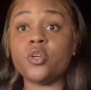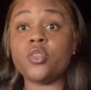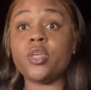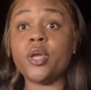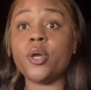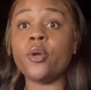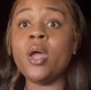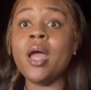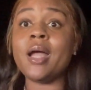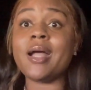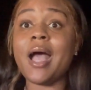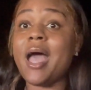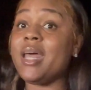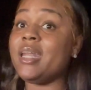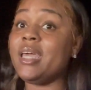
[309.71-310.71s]
They're
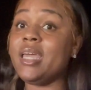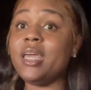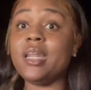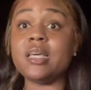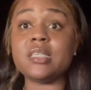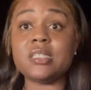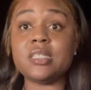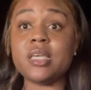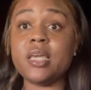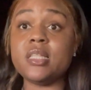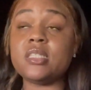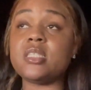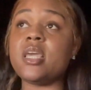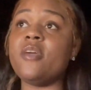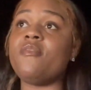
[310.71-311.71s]
kind of in a
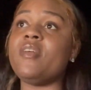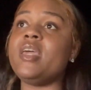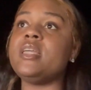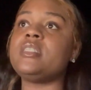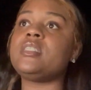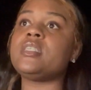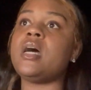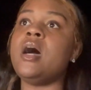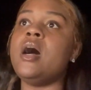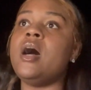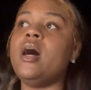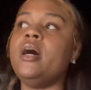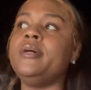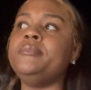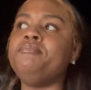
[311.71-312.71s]
sense, if it's,
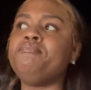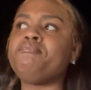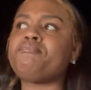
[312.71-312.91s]
um,